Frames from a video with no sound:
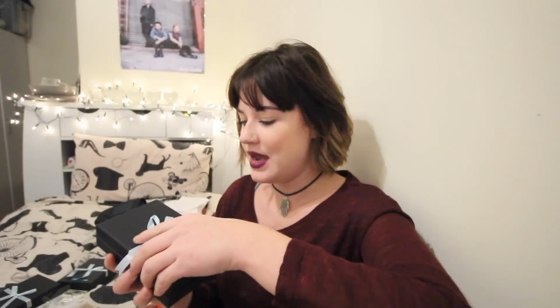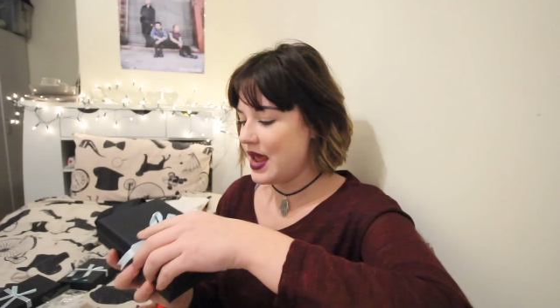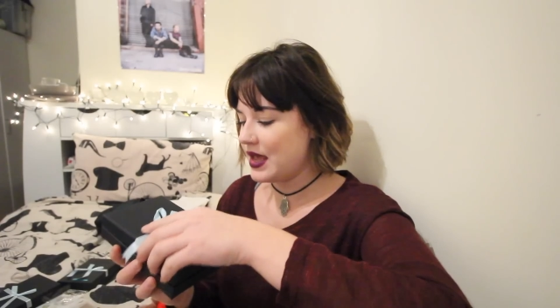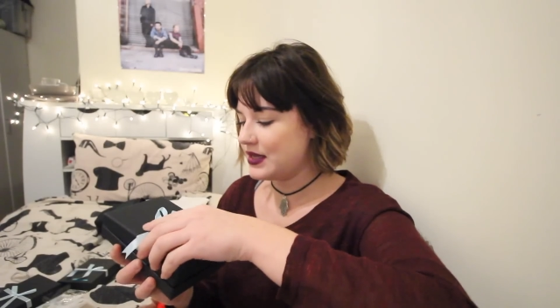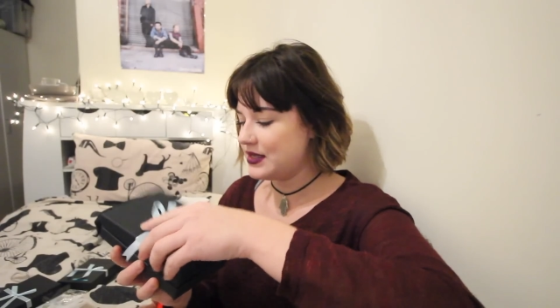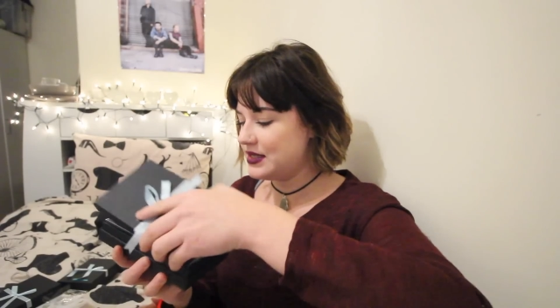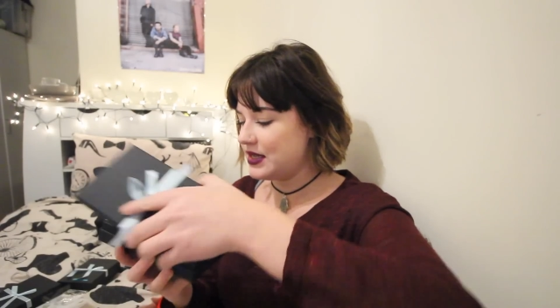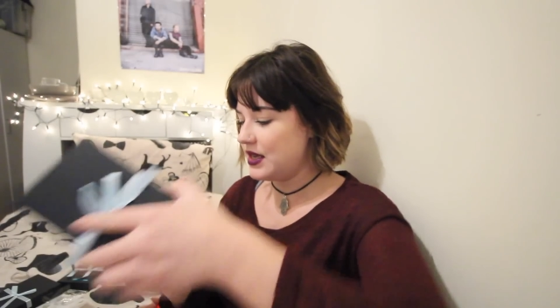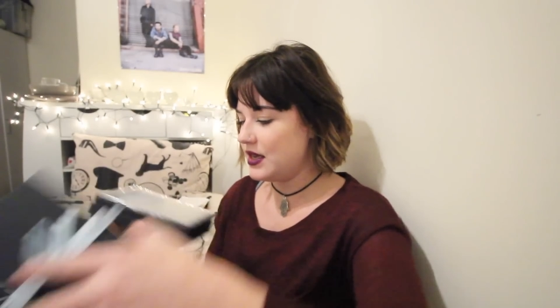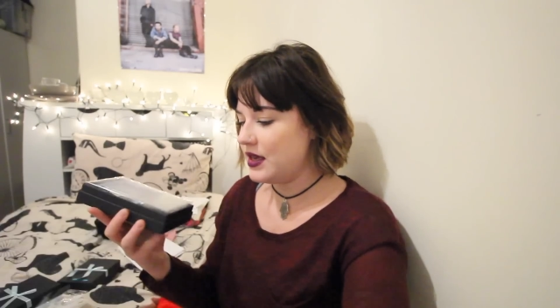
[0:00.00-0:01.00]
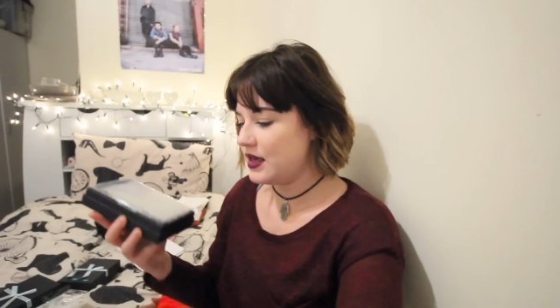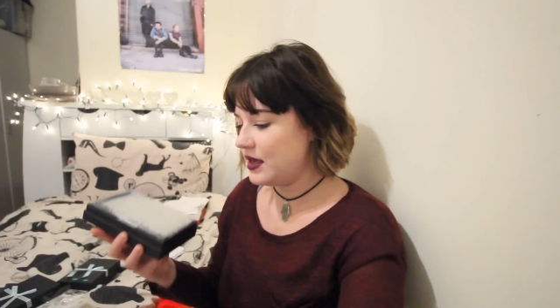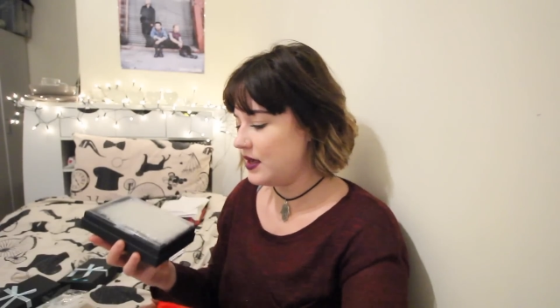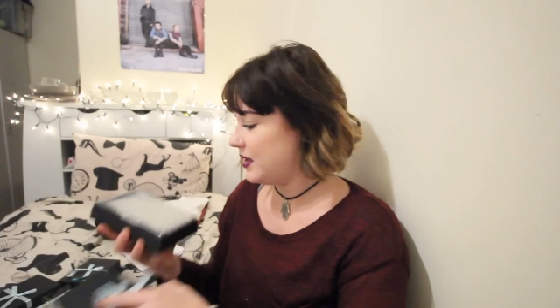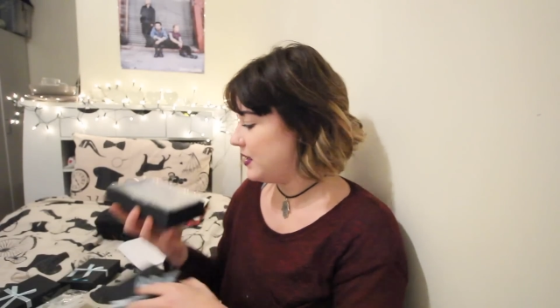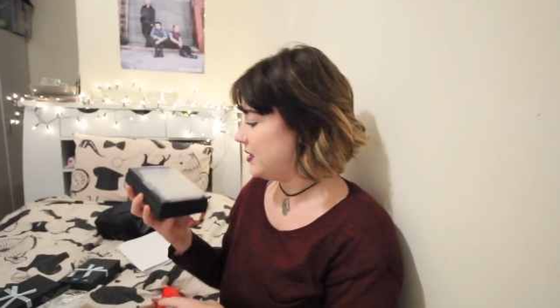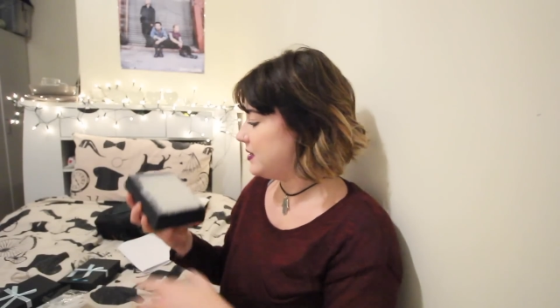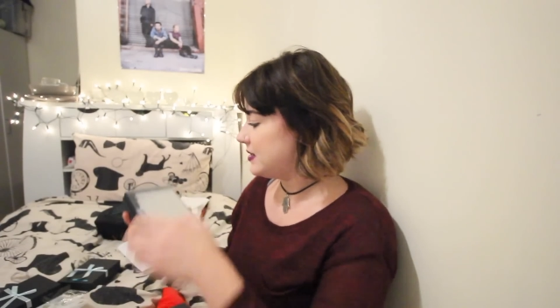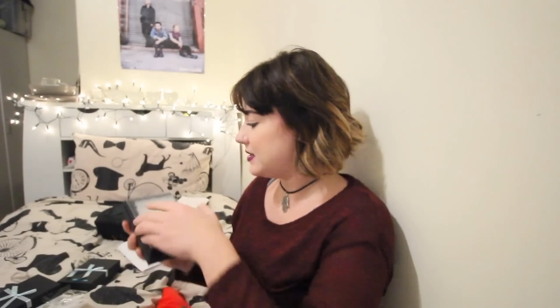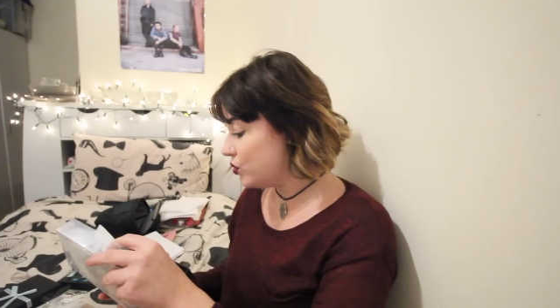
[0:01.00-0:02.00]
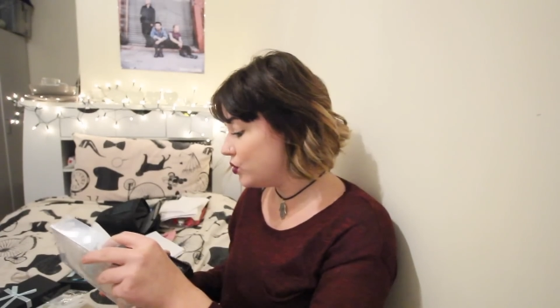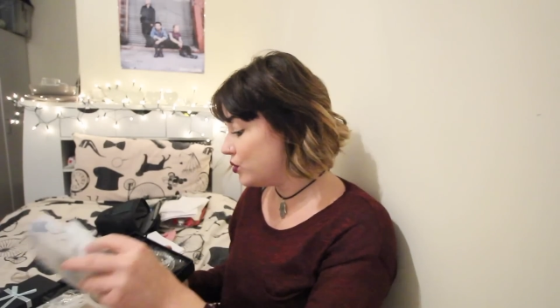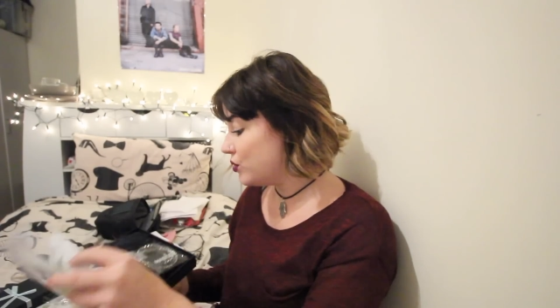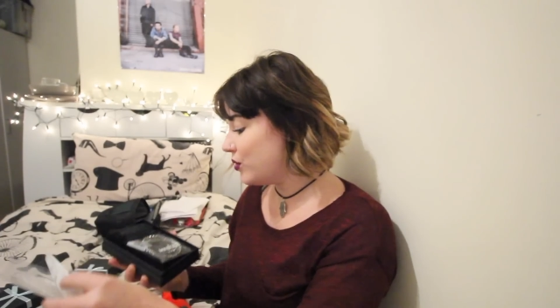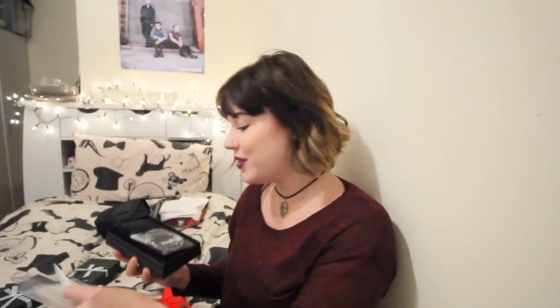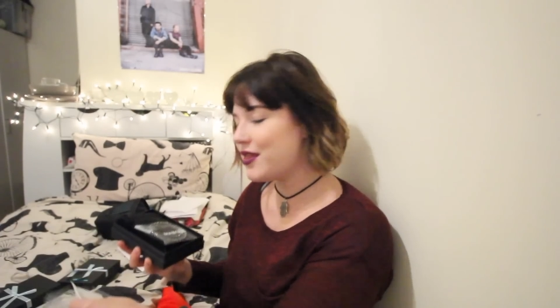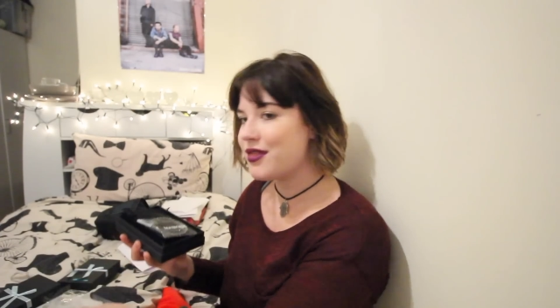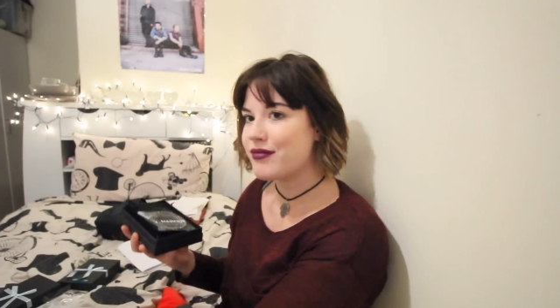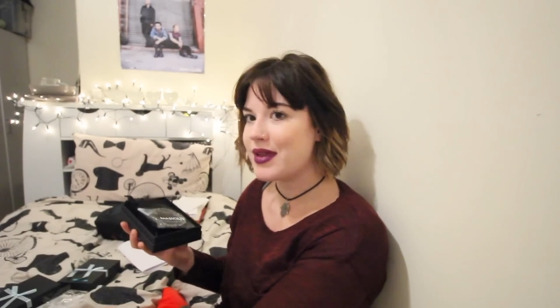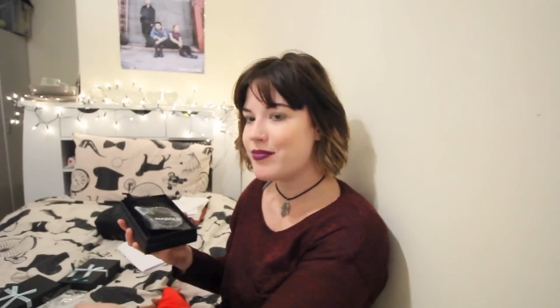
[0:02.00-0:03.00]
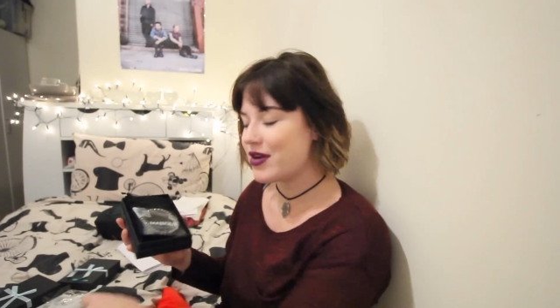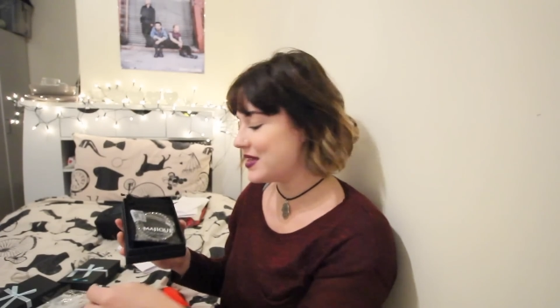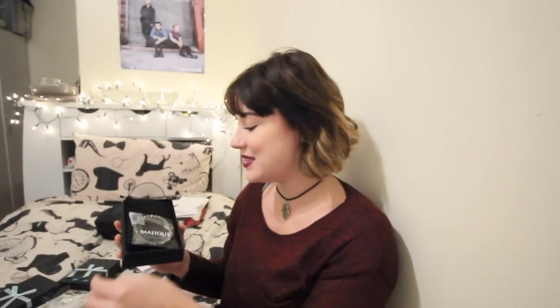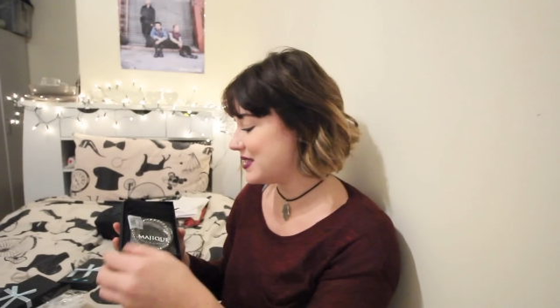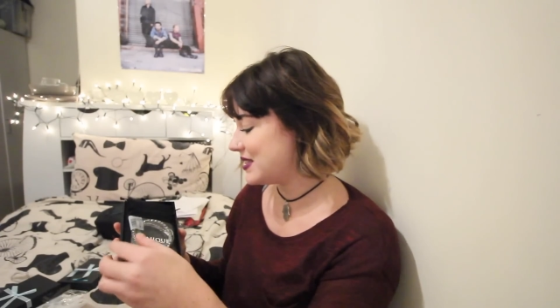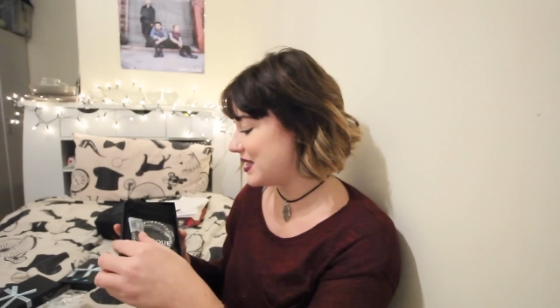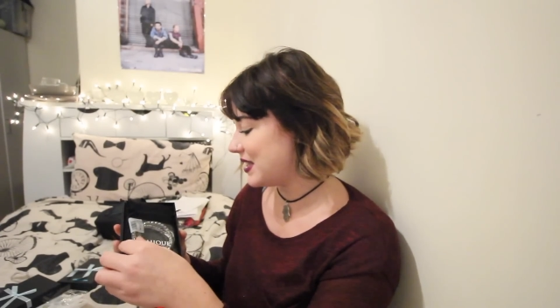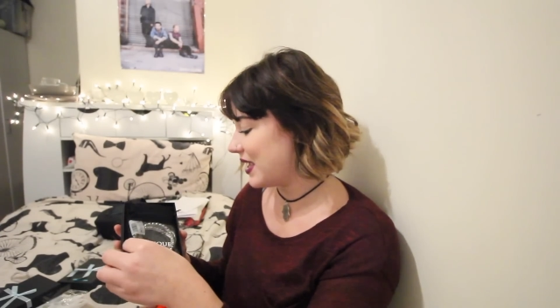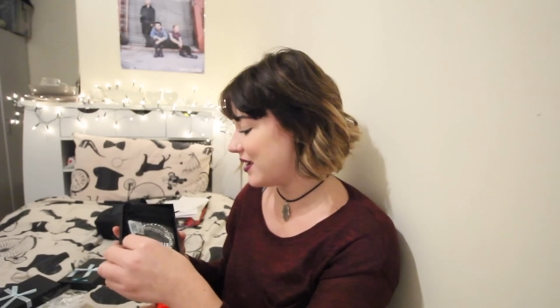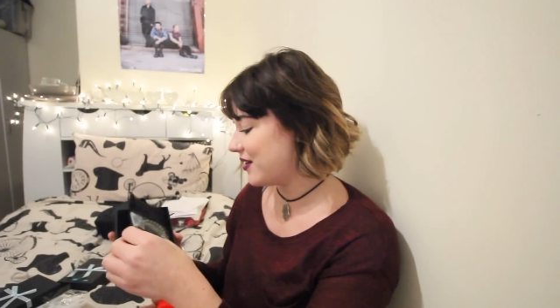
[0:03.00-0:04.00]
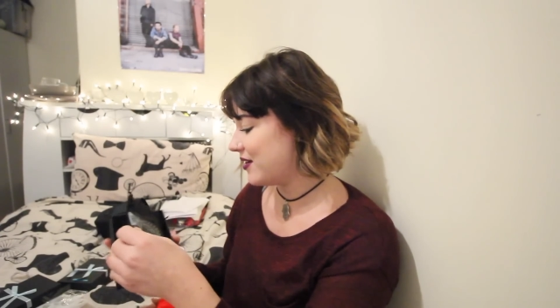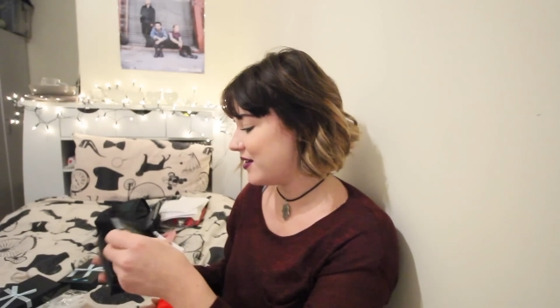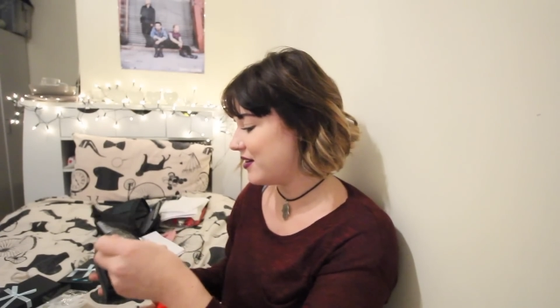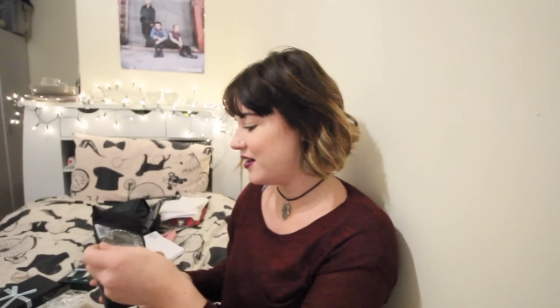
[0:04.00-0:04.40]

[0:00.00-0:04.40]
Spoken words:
next is, ooh, the three bracelets in like a